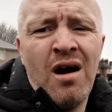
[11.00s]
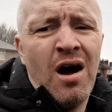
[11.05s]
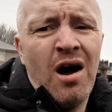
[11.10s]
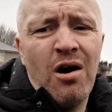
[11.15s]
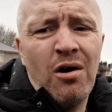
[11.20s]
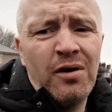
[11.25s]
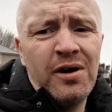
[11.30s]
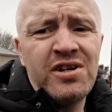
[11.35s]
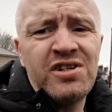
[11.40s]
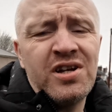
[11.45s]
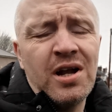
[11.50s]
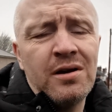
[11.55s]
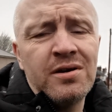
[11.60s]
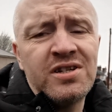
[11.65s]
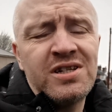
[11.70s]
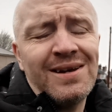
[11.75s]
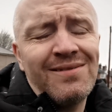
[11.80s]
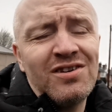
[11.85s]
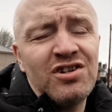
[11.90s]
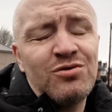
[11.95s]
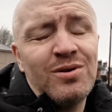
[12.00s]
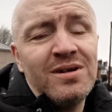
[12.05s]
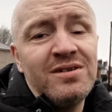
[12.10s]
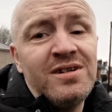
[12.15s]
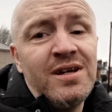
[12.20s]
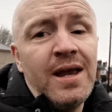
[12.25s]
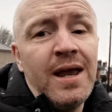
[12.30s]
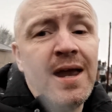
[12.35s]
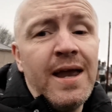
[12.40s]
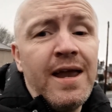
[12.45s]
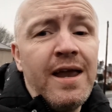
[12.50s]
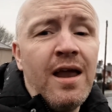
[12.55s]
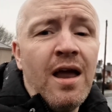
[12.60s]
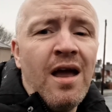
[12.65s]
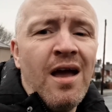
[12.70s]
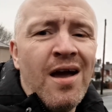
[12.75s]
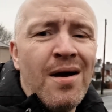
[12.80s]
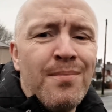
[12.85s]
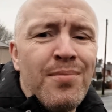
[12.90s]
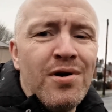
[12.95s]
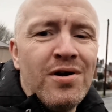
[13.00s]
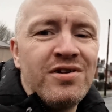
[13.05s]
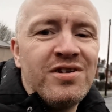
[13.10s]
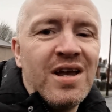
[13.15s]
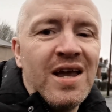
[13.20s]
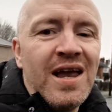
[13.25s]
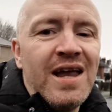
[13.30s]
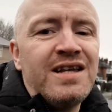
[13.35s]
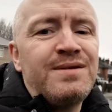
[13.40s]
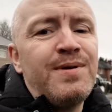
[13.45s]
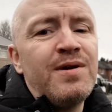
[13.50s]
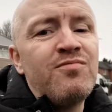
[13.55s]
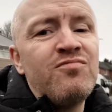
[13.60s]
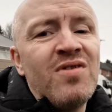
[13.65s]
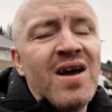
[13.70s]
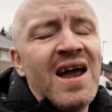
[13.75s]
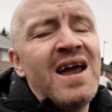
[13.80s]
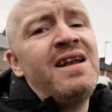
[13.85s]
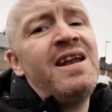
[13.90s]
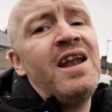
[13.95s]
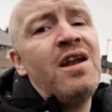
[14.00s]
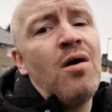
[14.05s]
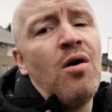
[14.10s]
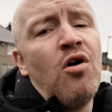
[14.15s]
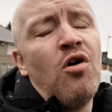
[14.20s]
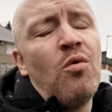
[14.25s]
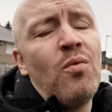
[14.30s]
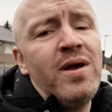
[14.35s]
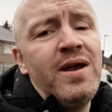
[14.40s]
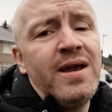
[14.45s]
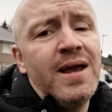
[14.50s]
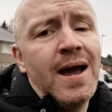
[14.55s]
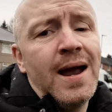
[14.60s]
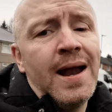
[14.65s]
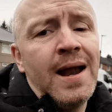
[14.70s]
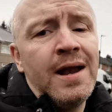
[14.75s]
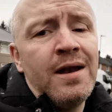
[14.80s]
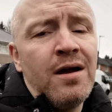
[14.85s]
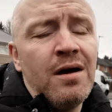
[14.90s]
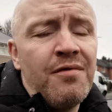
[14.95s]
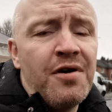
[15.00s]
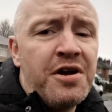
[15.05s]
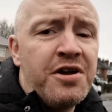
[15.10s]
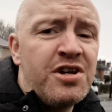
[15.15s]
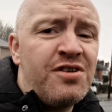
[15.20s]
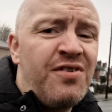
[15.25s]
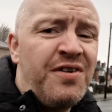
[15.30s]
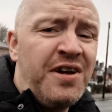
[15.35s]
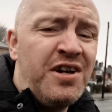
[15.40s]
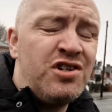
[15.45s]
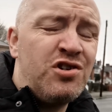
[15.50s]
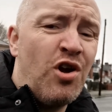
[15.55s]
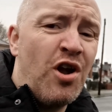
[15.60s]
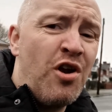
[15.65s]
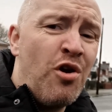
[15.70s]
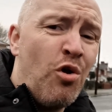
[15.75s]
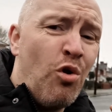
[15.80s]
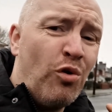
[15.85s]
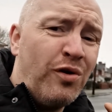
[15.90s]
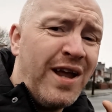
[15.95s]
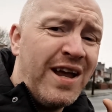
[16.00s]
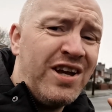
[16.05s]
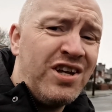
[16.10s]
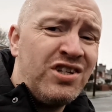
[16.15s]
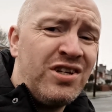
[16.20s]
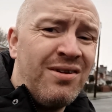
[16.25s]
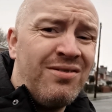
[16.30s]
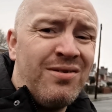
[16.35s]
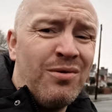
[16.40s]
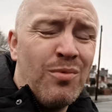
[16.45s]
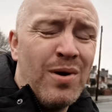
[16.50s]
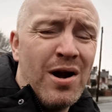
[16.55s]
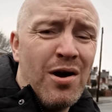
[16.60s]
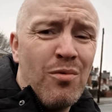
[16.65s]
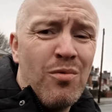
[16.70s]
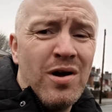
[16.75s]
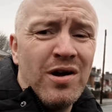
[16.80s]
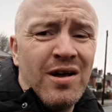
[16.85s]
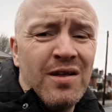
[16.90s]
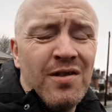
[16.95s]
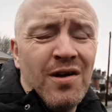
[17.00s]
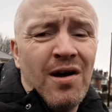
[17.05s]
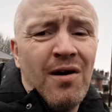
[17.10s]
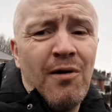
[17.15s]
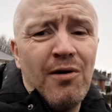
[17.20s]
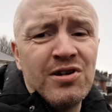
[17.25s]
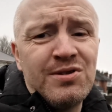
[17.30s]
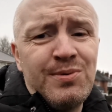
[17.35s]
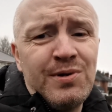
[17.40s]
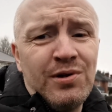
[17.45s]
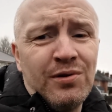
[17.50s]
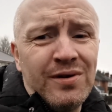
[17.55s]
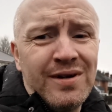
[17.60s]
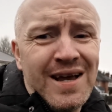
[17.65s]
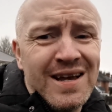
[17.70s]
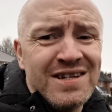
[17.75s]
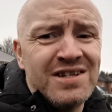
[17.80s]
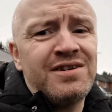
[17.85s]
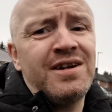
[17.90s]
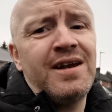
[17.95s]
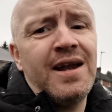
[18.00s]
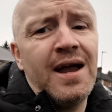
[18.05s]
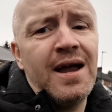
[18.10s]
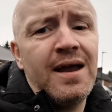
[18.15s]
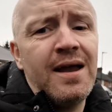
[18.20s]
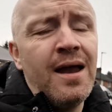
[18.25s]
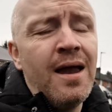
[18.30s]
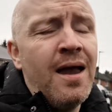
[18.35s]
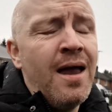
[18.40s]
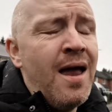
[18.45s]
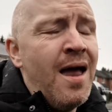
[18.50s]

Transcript: Holy Stone 720E, but it's been raining all weekend. I've only just finished an all-day shift where I work at the hospital yesterday,